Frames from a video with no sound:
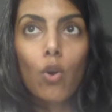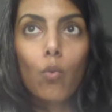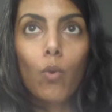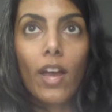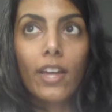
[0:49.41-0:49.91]

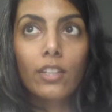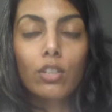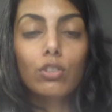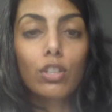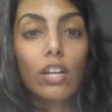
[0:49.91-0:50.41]
when
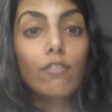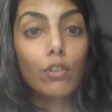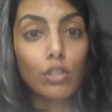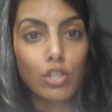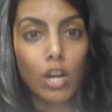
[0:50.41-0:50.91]
looking
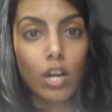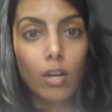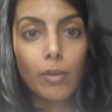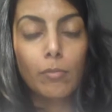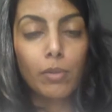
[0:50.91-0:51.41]
for a
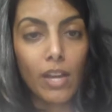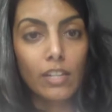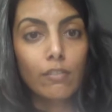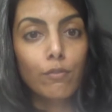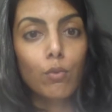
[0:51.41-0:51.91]
job and planning